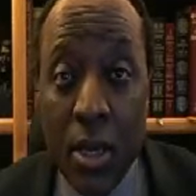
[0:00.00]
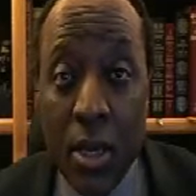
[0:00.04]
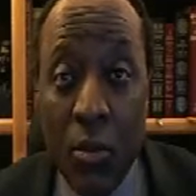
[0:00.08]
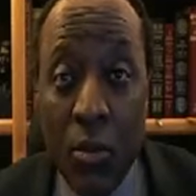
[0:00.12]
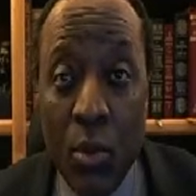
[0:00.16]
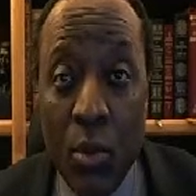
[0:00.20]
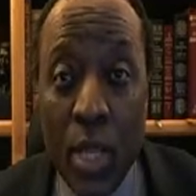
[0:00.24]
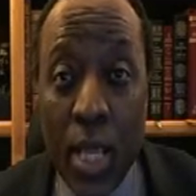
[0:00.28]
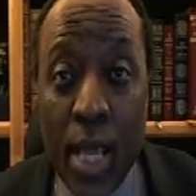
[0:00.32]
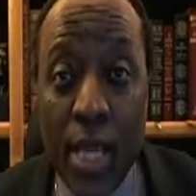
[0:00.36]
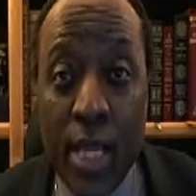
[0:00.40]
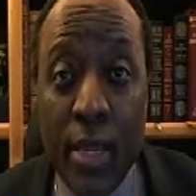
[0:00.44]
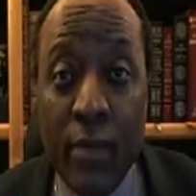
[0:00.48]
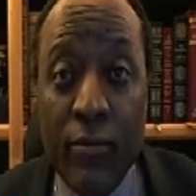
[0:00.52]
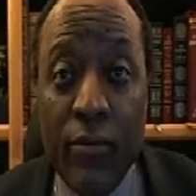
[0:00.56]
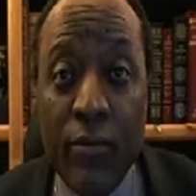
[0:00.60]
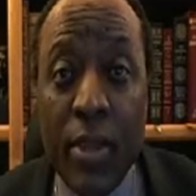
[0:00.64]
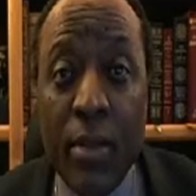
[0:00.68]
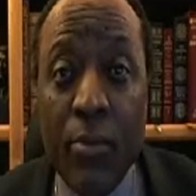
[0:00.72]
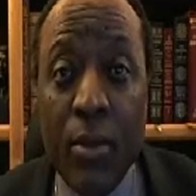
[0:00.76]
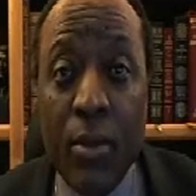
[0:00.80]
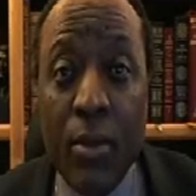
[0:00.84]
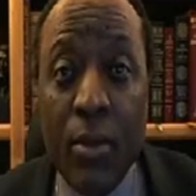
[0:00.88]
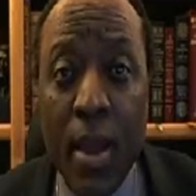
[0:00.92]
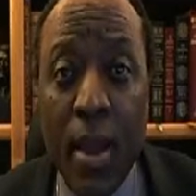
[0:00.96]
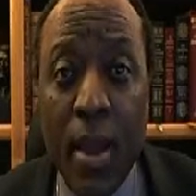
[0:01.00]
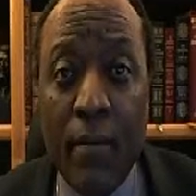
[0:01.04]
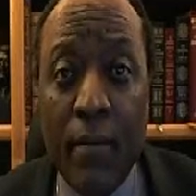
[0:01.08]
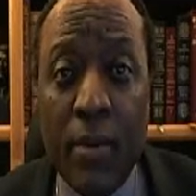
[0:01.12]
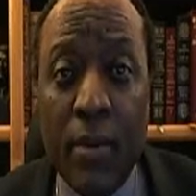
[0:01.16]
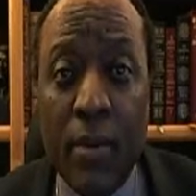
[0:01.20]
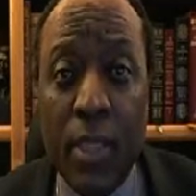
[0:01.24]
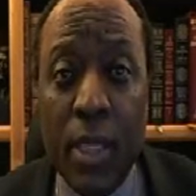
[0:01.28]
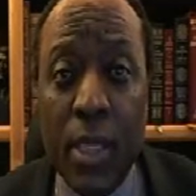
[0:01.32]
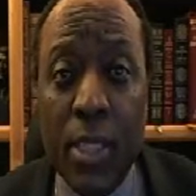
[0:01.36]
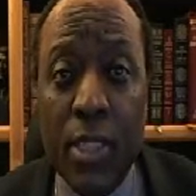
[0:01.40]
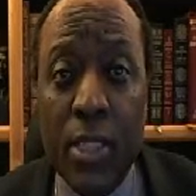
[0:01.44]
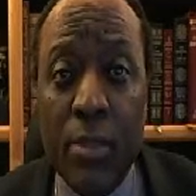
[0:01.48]
Will any of them remember
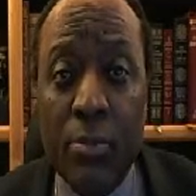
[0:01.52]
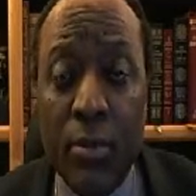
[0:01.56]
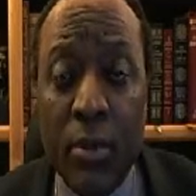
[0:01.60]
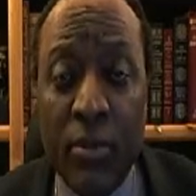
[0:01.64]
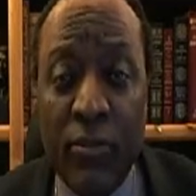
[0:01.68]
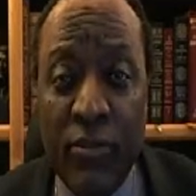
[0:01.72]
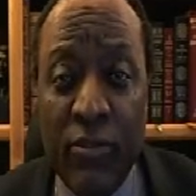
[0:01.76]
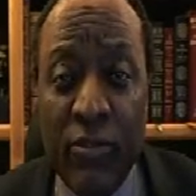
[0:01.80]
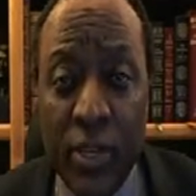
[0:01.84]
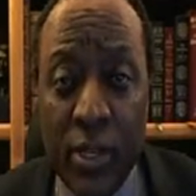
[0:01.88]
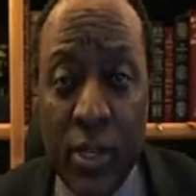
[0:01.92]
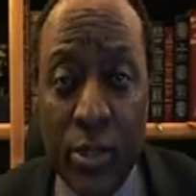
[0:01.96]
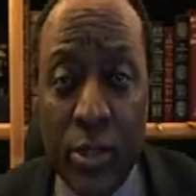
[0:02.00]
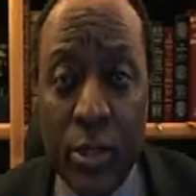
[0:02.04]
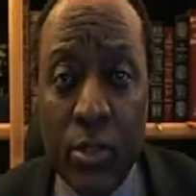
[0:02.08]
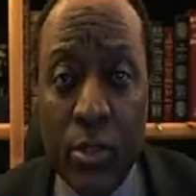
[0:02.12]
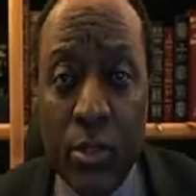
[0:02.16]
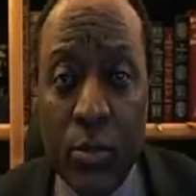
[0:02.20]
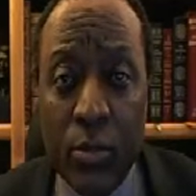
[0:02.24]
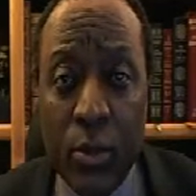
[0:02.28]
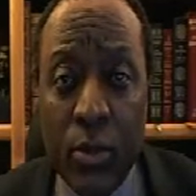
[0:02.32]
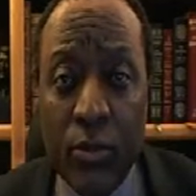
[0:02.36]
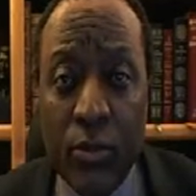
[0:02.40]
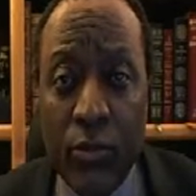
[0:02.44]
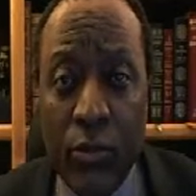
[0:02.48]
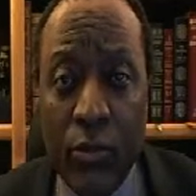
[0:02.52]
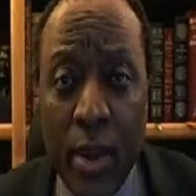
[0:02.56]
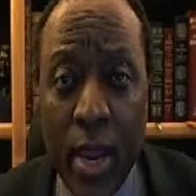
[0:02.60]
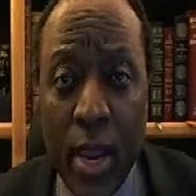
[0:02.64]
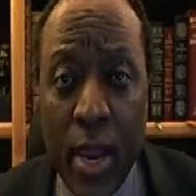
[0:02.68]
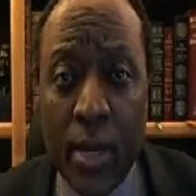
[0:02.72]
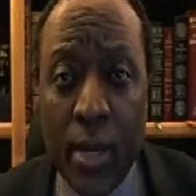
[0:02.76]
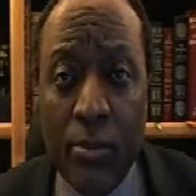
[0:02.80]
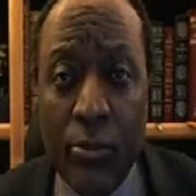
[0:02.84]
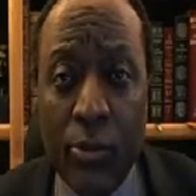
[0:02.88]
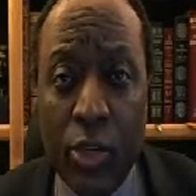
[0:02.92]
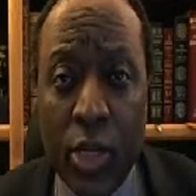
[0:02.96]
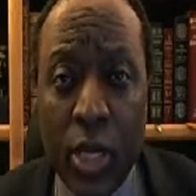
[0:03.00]
that its provisions were
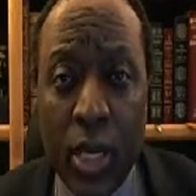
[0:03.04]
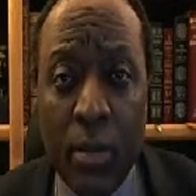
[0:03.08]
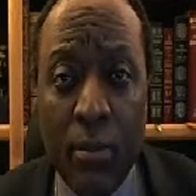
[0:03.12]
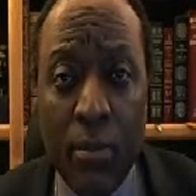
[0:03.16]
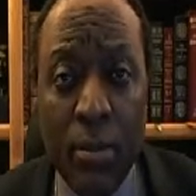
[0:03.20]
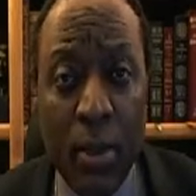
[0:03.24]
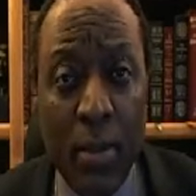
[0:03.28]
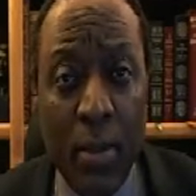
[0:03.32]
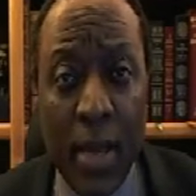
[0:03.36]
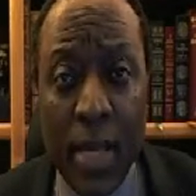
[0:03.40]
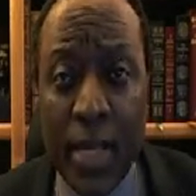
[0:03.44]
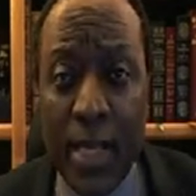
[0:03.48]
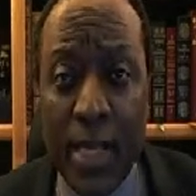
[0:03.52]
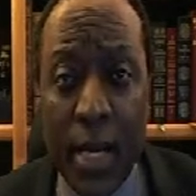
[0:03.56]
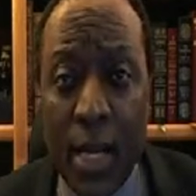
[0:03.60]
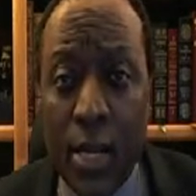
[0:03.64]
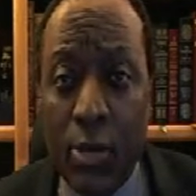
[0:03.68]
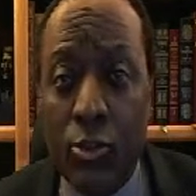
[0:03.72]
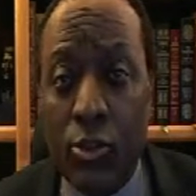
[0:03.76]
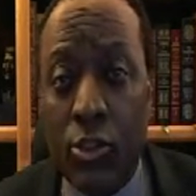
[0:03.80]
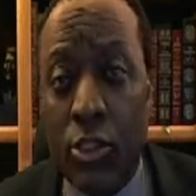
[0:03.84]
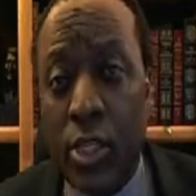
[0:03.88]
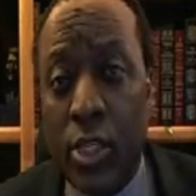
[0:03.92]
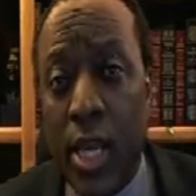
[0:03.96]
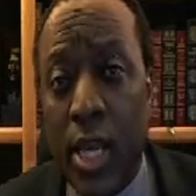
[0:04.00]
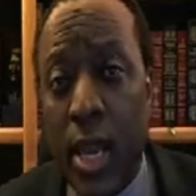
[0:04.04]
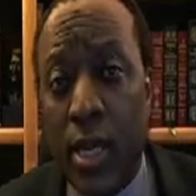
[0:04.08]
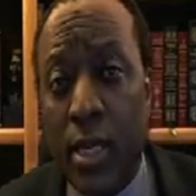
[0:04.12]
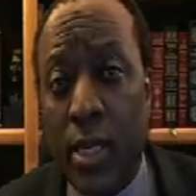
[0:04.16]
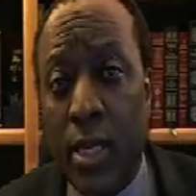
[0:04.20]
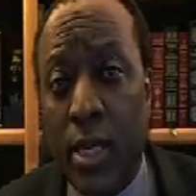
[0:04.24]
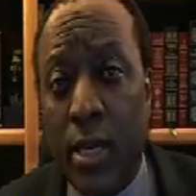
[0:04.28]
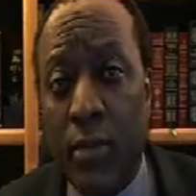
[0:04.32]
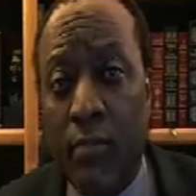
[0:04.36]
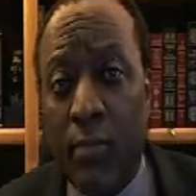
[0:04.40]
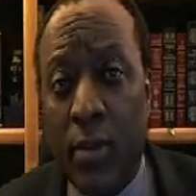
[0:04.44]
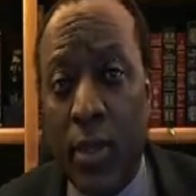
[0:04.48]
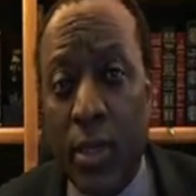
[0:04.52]
framed to implement an
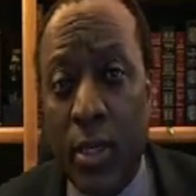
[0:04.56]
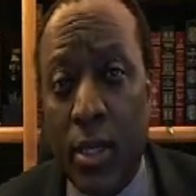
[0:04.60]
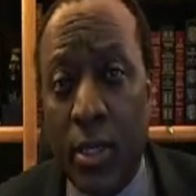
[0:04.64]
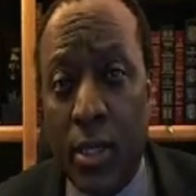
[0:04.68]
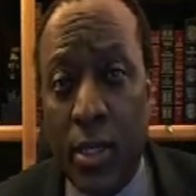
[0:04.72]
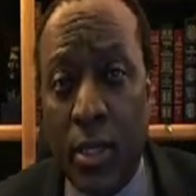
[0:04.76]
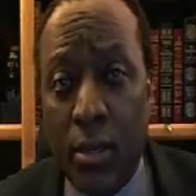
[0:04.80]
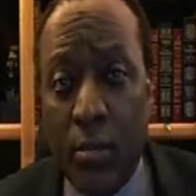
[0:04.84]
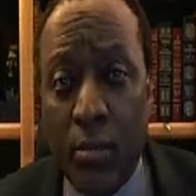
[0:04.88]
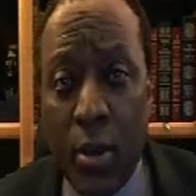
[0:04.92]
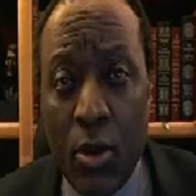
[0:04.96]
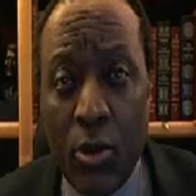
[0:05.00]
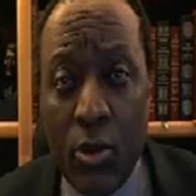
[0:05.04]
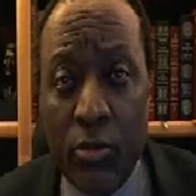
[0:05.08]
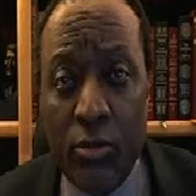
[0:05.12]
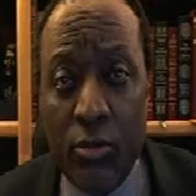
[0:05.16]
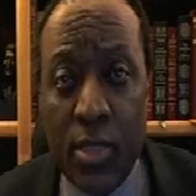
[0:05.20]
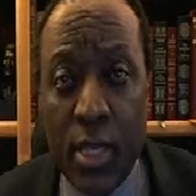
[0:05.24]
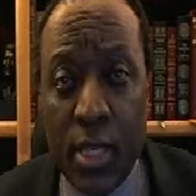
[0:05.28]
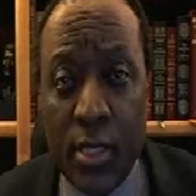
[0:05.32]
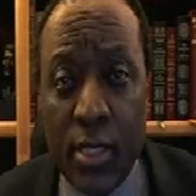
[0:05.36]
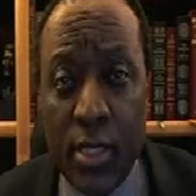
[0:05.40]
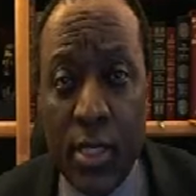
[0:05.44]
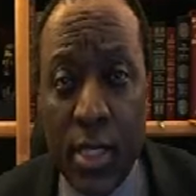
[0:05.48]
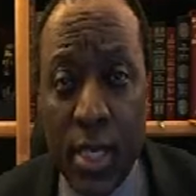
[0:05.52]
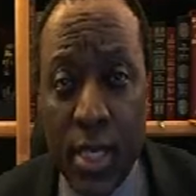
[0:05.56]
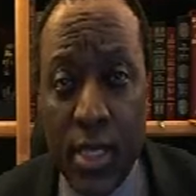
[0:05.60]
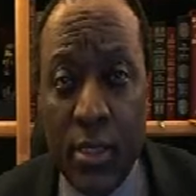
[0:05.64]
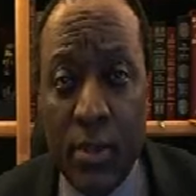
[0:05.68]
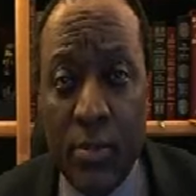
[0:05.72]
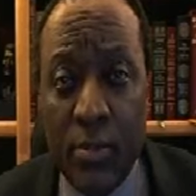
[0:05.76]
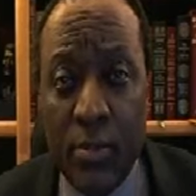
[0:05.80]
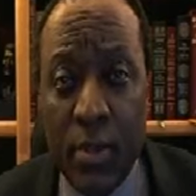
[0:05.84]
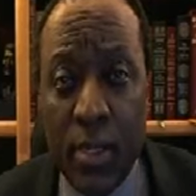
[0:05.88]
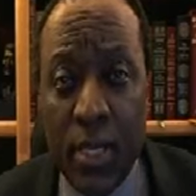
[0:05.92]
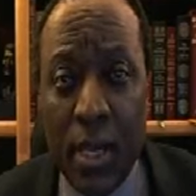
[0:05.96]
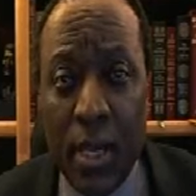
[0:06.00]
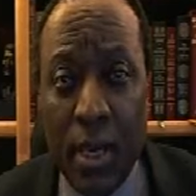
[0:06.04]
understanding of political motives that sees
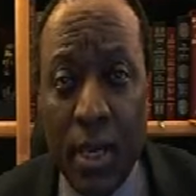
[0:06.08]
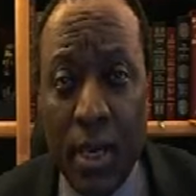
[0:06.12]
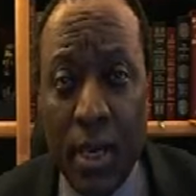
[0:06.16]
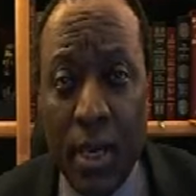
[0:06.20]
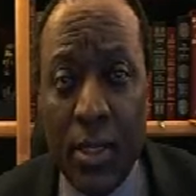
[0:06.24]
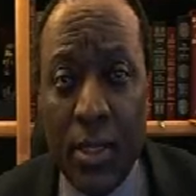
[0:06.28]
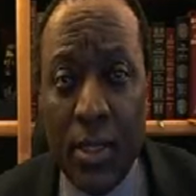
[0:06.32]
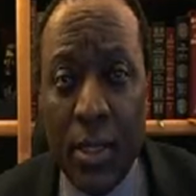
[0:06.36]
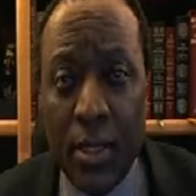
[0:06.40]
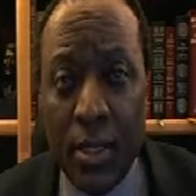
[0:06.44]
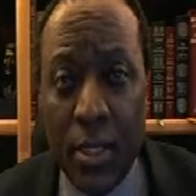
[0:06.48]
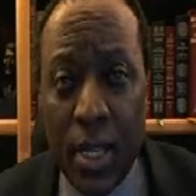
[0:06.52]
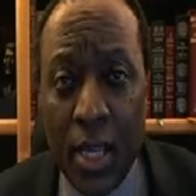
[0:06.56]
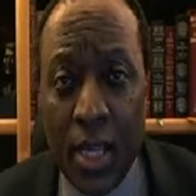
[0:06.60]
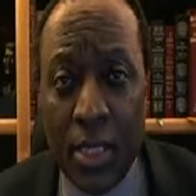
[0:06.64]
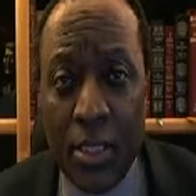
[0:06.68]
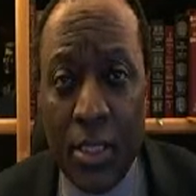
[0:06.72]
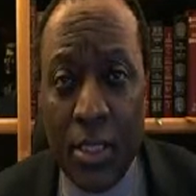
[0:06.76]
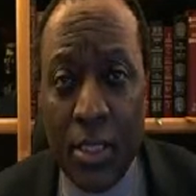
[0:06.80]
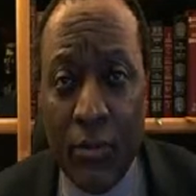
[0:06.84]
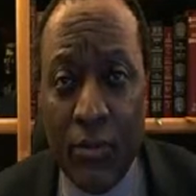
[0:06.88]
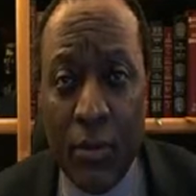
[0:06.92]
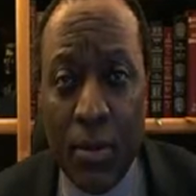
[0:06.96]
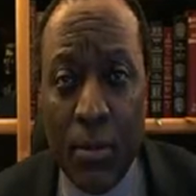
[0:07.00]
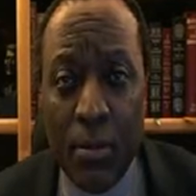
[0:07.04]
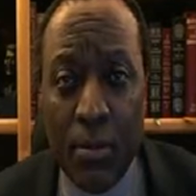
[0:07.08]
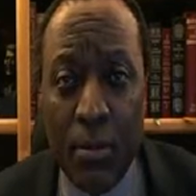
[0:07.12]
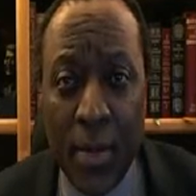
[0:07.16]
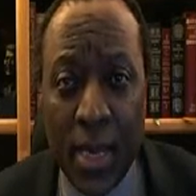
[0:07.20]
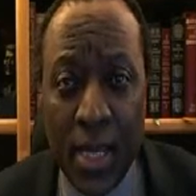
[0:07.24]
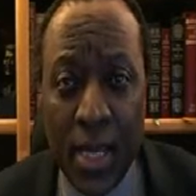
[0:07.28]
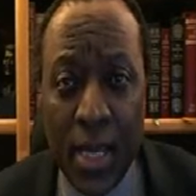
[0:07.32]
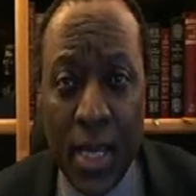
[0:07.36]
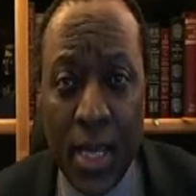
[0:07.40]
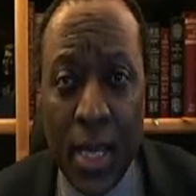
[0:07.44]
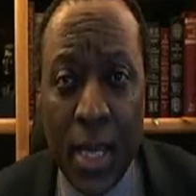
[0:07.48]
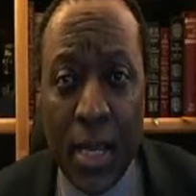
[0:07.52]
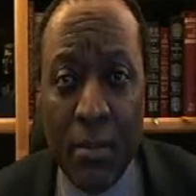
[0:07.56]
beyond a lust for
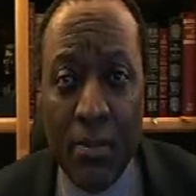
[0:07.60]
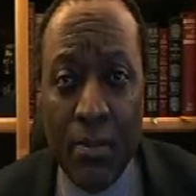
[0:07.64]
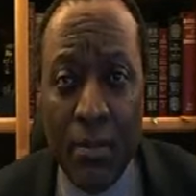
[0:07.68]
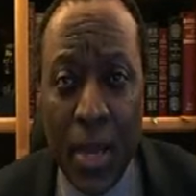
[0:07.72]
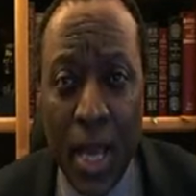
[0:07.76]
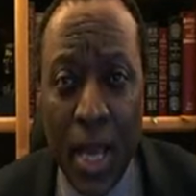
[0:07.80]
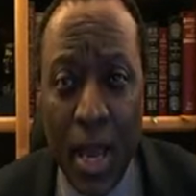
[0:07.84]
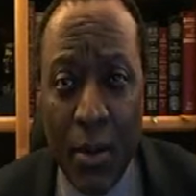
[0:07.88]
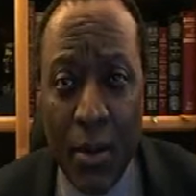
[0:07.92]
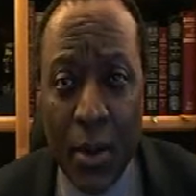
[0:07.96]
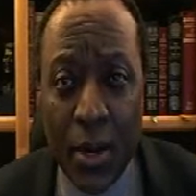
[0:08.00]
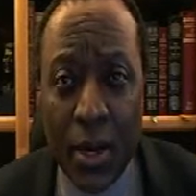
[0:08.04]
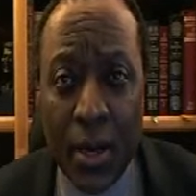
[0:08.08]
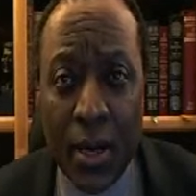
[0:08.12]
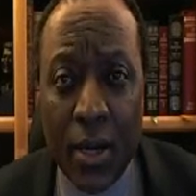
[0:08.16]
money and power?